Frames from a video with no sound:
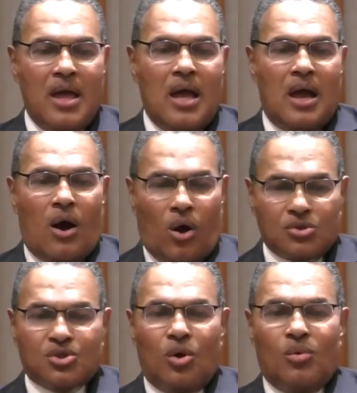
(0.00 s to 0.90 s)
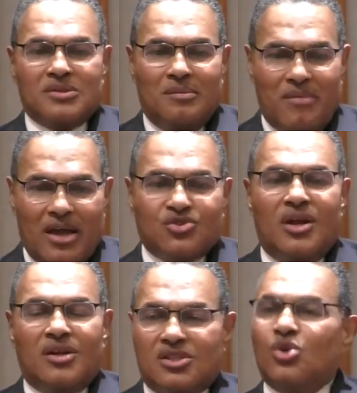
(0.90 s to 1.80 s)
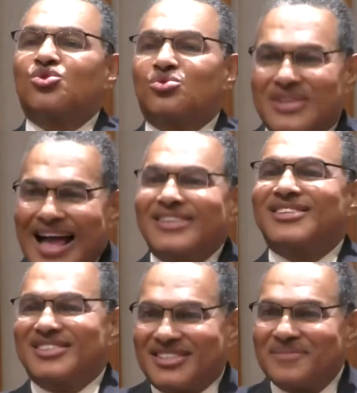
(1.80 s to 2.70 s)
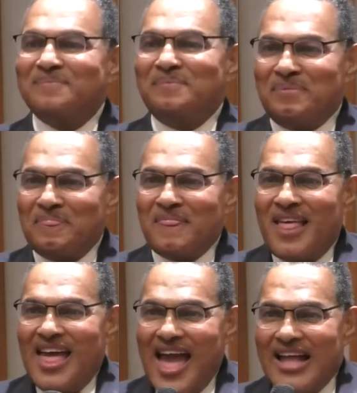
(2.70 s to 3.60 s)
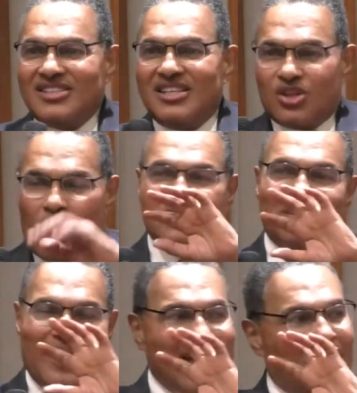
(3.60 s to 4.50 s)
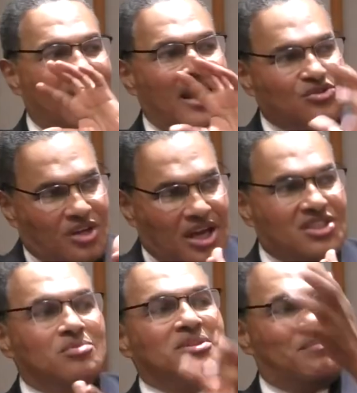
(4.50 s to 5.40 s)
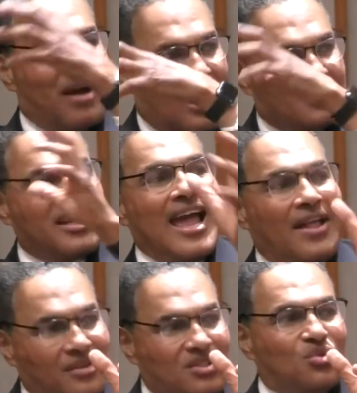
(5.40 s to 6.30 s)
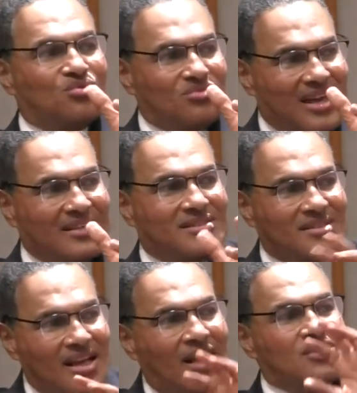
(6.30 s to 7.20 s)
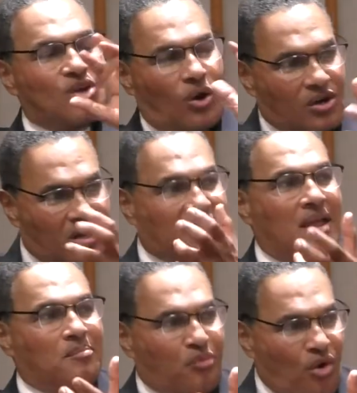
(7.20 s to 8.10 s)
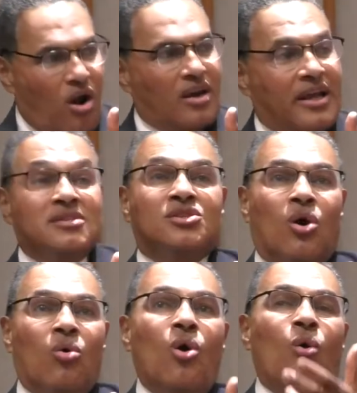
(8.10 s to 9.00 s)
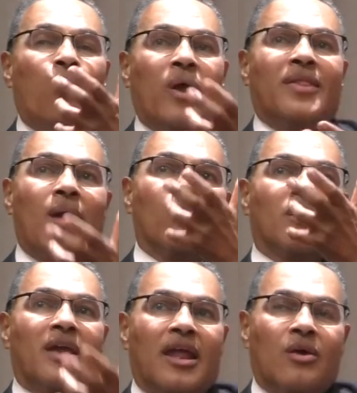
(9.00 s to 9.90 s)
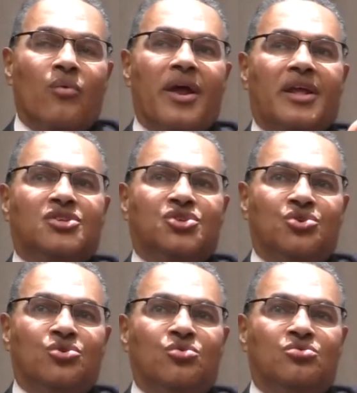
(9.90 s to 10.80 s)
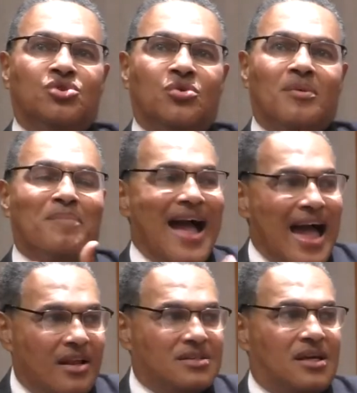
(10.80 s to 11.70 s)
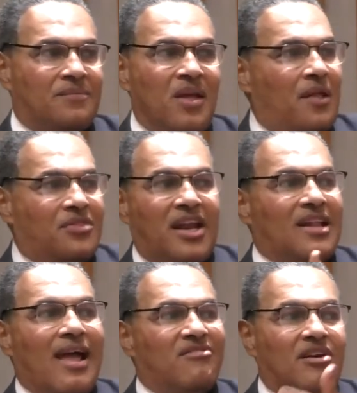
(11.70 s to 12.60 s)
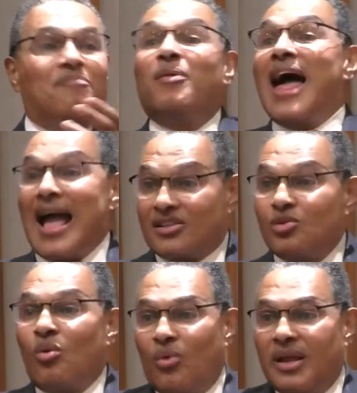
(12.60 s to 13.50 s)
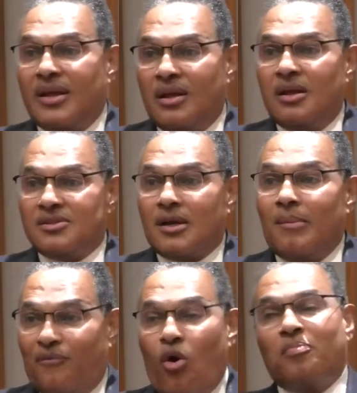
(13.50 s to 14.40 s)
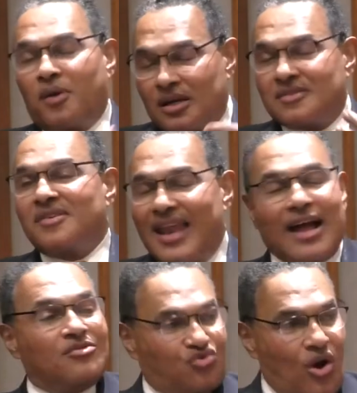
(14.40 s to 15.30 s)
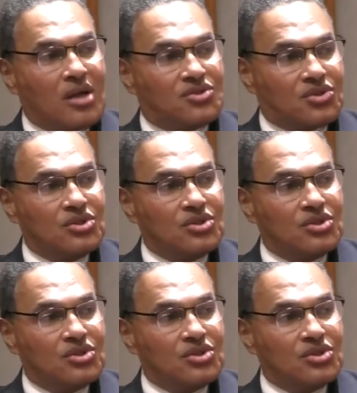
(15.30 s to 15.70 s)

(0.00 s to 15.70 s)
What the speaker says: also was a major in the social sciences. And she talks about how that education was in biology and the social sciences taught her to think broadly. And so when they were getting ready to do the piloting, they didn't have enough blacks who were willing to come forth because of the lack of trust.